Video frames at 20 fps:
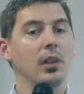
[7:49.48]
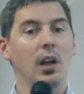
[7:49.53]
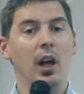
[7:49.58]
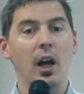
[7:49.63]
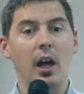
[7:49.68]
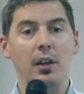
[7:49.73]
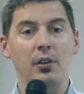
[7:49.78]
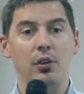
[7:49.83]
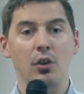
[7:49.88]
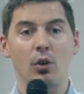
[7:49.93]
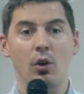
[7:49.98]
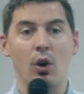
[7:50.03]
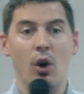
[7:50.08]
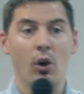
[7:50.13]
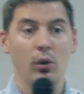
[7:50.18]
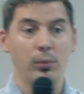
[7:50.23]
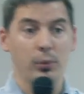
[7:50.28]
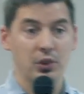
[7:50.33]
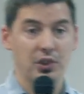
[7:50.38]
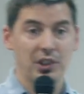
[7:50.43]
And you're
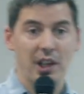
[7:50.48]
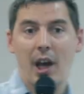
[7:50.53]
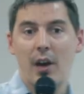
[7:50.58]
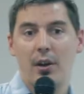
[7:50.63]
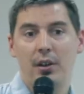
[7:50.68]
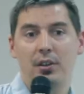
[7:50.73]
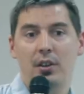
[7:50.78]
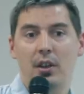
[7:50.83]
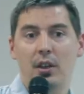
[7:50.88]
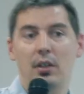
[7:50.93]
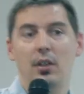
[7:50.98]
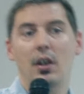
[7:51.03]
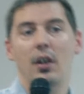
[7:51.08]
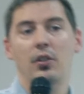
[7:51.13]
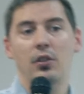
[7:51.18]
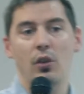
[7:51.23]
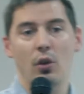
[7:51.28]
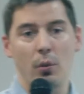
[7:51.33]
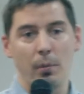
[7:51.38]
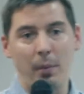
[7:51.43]
almost
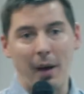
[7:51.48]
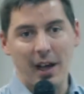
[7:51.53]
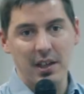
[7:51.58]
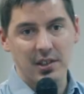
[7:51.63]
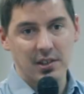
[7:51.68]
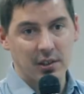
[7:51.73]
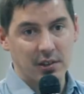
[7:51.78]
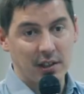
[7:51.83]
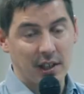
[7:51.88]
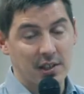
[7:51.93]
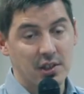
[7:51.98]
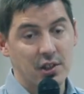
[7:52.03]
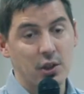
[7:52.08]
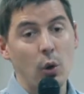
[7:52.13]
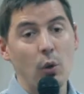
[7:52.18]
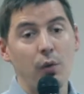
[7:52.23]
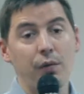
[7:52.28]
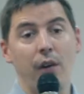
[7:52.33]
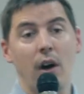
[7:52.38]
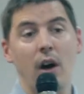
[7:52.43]
guaranteed to pass the test.
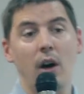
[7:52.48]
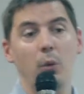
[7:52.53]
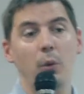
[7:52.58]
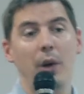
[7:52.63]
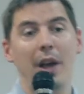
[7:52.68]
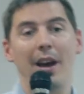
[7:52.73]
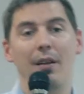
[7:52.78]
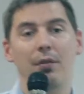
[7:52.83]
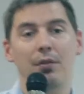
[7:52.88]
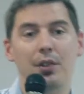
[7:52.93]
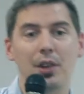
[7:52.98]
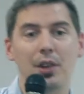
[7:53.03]
So far, we have